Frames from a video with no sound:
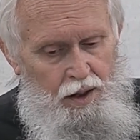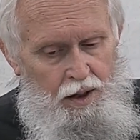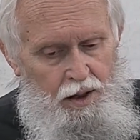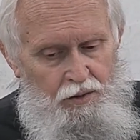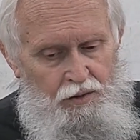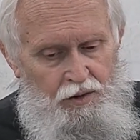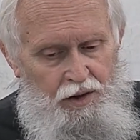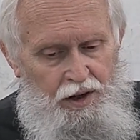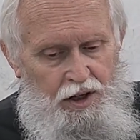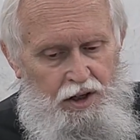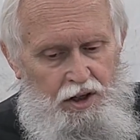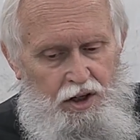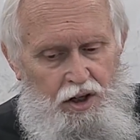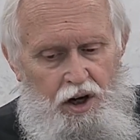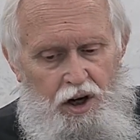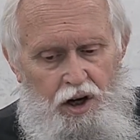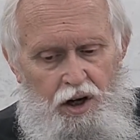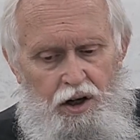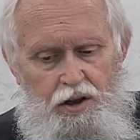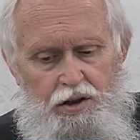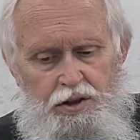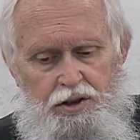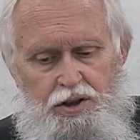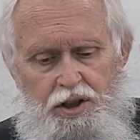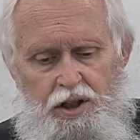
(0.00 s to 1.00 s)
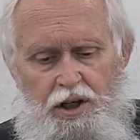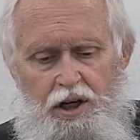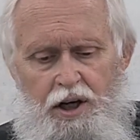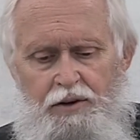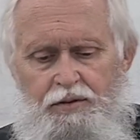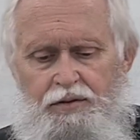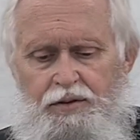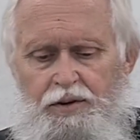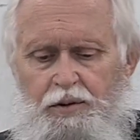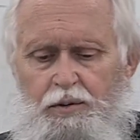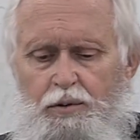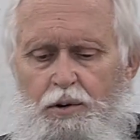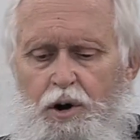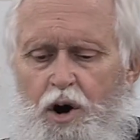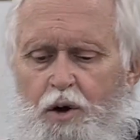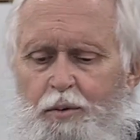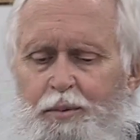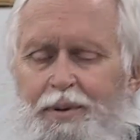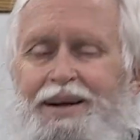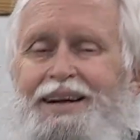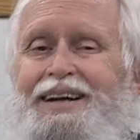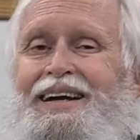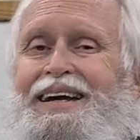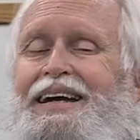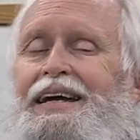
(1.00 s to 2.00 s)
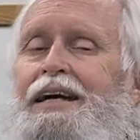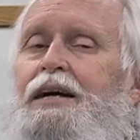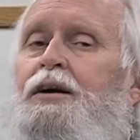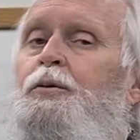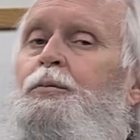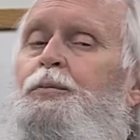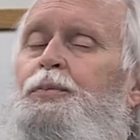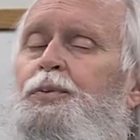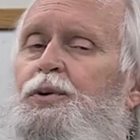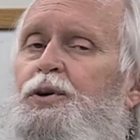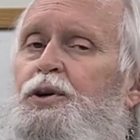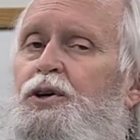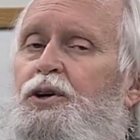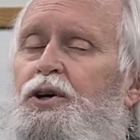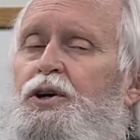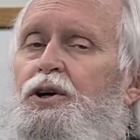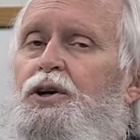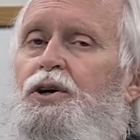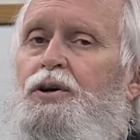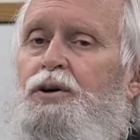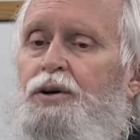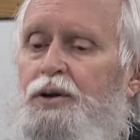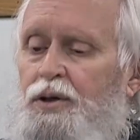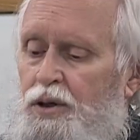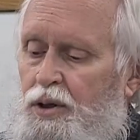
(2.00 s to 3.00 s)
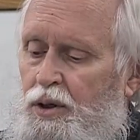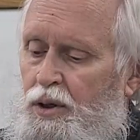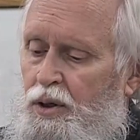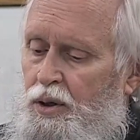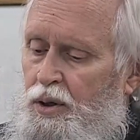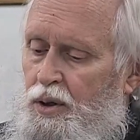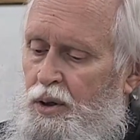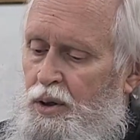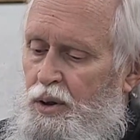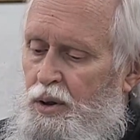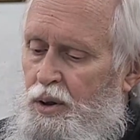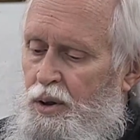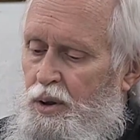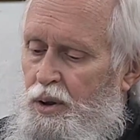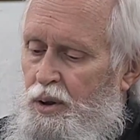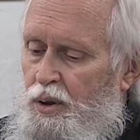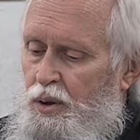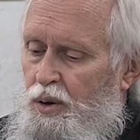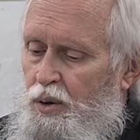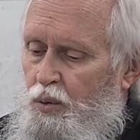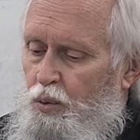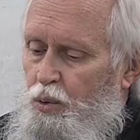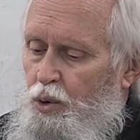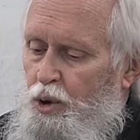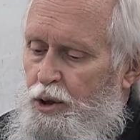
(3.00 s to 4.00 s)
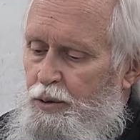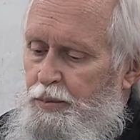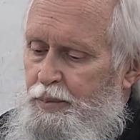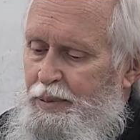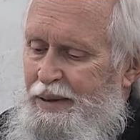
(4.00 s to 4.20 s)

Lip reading: the cult of the Roman emperor would